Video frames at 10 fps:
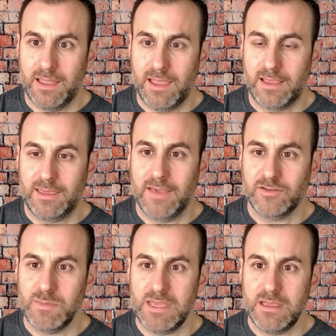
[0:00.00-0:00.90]
it
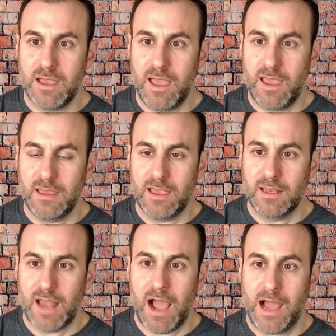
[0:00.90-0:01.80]
gives me
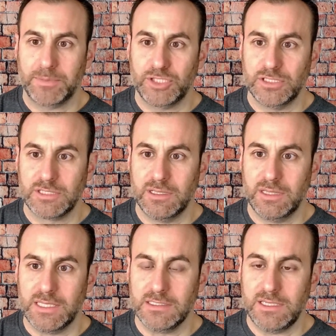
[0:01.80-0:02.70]
an option to
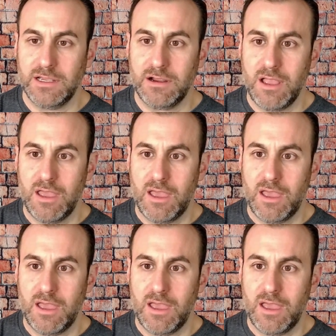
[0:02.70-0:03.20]
lease here,